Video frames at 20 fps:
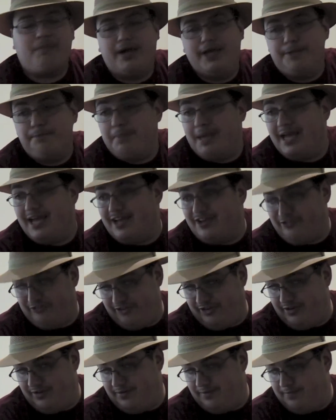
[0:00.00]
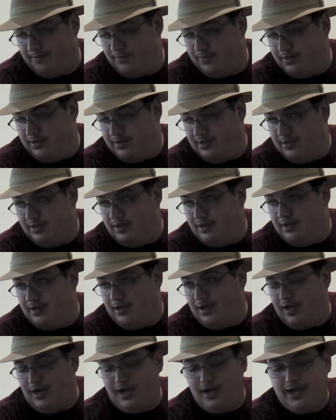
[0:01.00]
my passion.
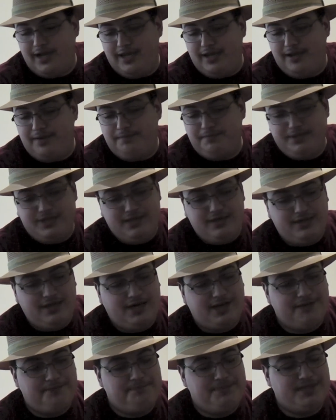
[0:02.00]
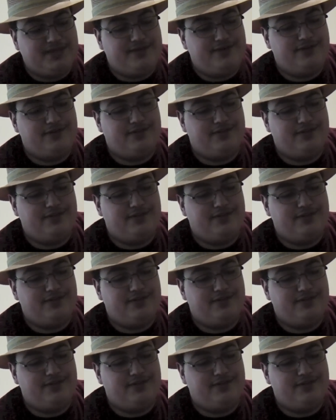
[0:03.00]
I'm not a big